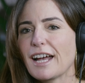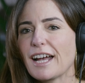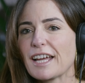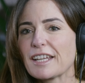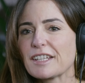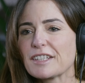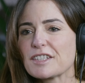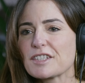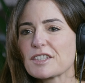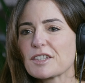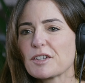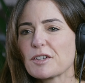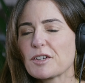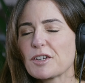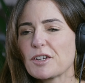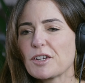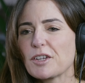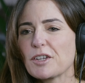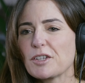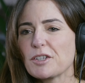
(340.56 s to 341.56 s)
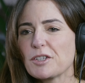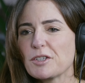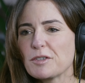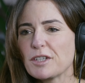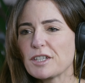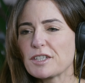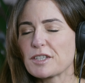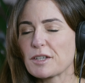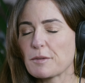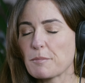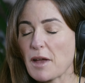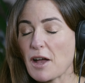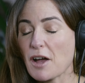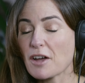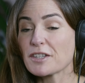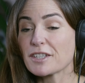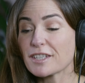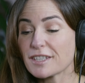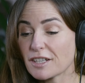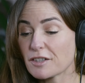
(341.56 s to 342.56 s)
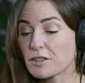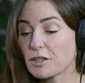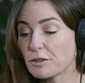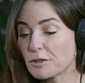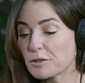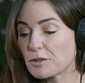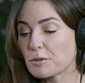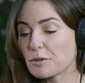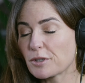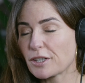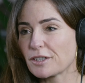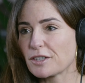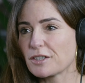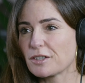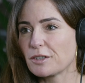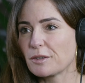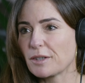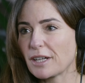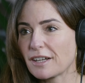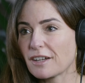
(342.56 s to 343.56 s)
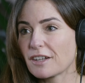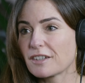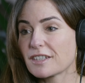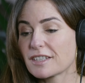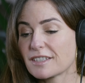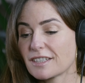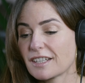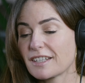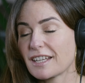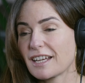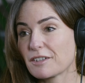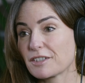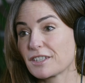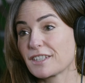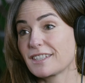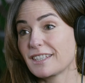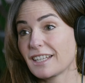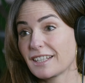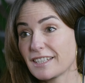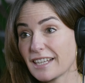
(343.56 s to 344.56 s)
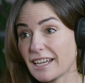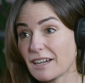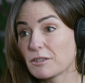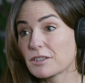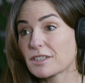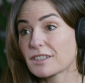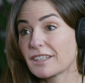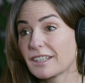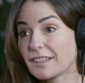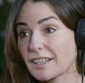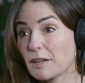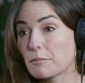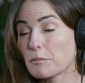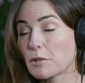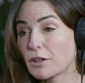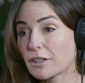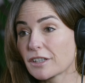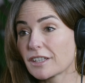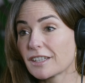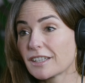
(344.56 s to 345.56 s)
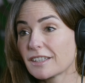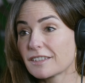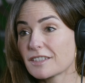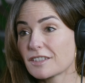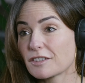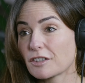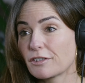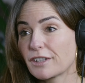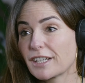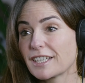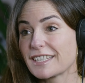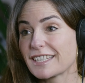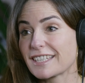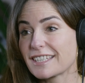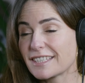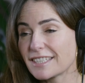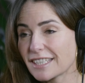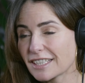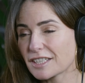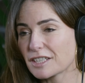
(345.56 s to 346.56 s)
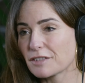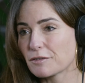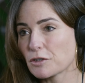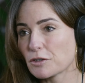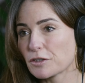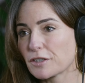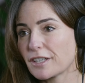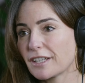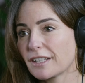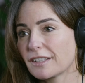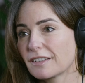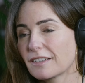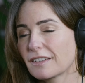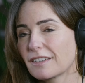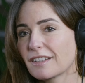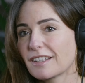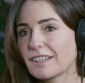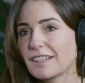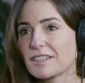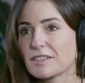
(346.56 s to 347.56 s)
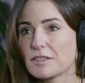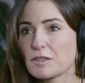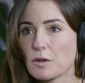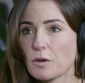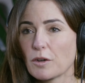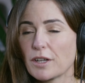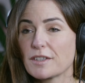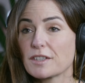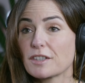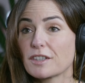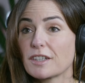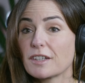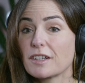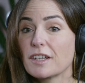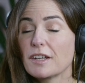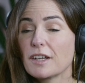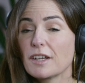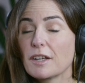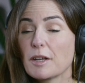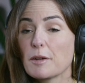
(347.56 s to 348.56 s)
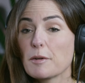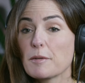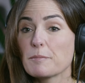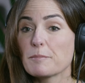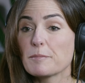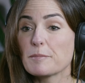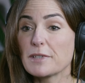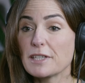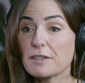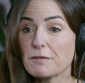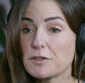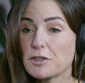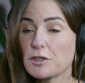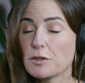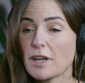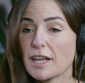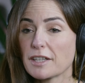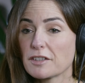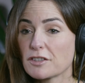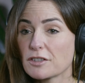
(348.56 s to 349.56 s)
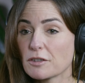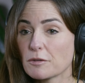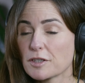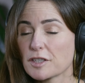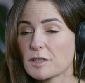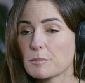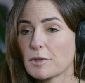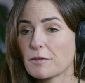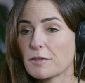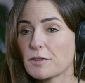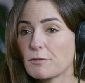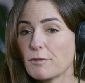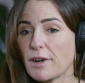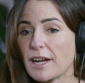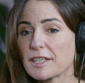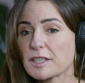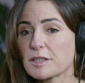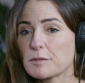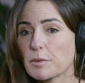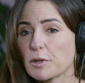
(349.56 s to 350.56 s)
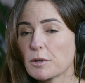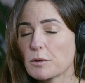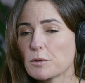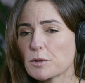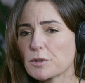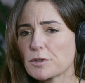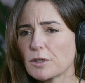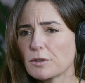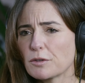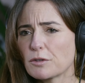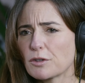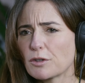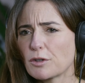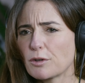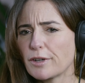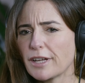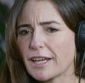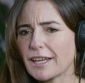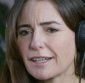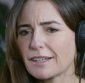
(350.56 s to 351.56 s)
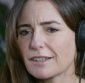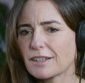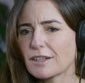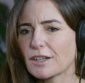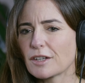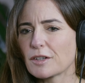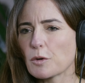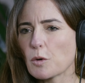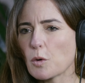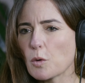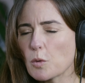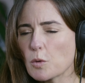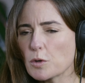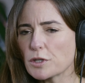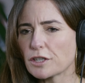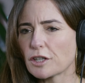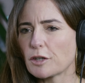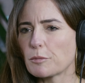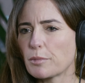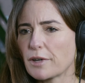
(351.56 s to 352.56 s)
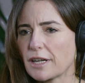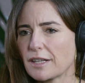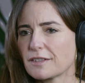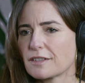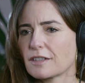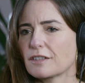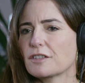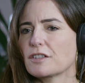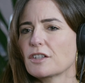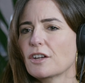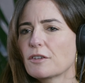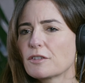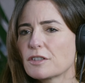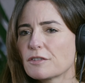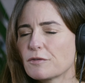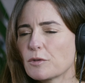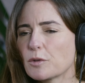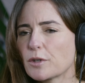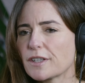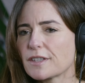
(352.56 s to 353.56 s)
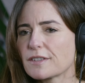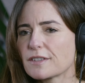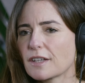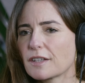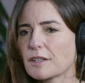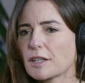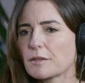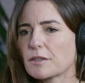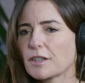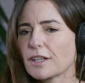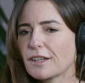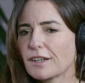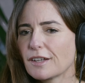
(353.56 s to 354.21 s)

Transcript: And you need to understand who you're talking to and understand how to stand out in that market to create distinctive content that is not is going to lift you head and shoulders above the rest, but also create an audio brand and a tone of voice and a